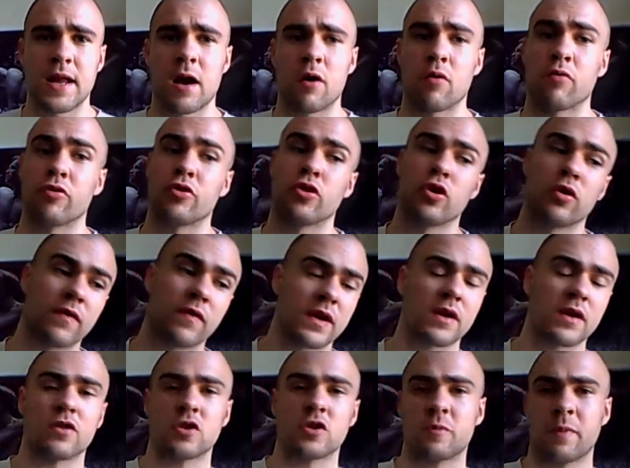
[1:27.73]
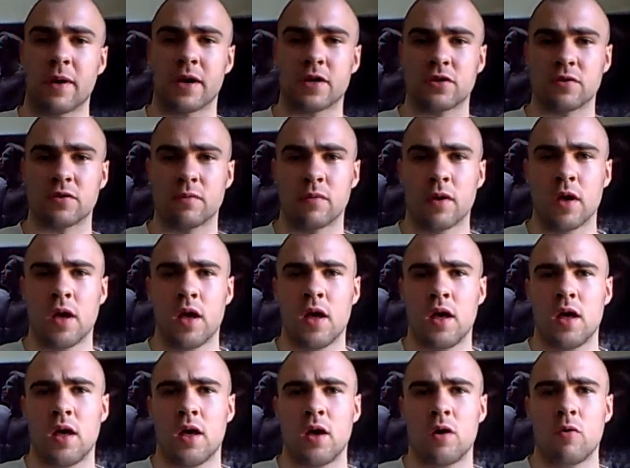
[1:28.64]
Now, the other end of the spectrum,
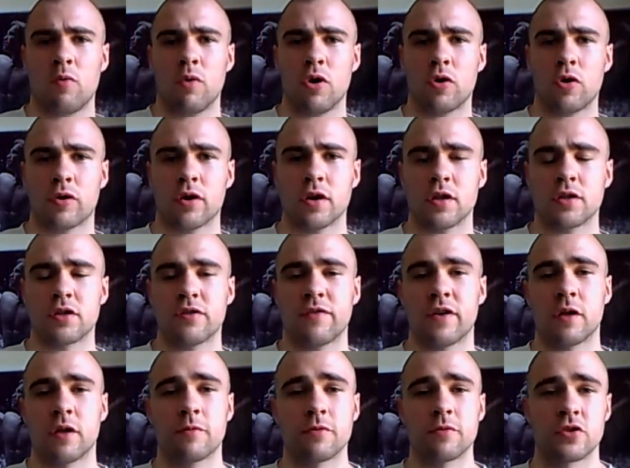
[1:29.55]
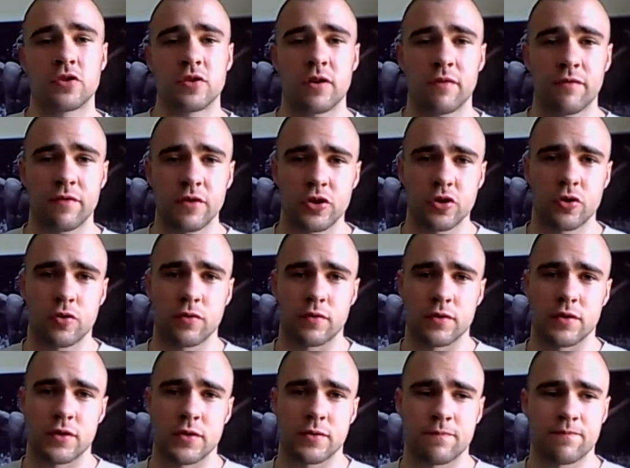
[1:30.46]
we look at developing strength
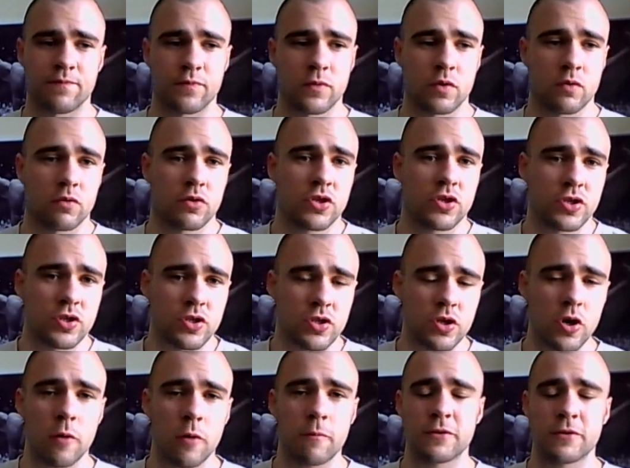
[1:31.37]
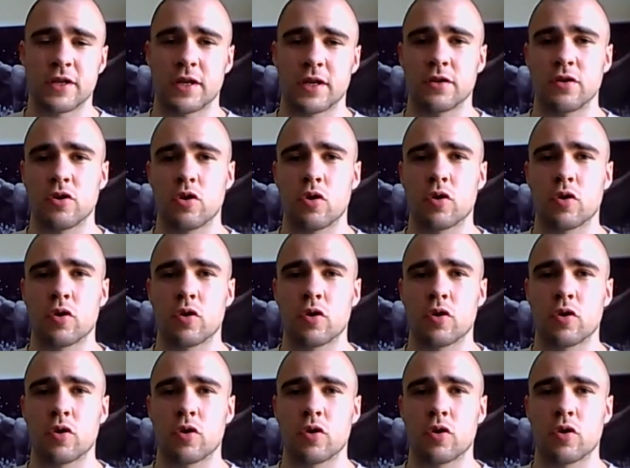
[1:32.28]
endurance, which is the opposite.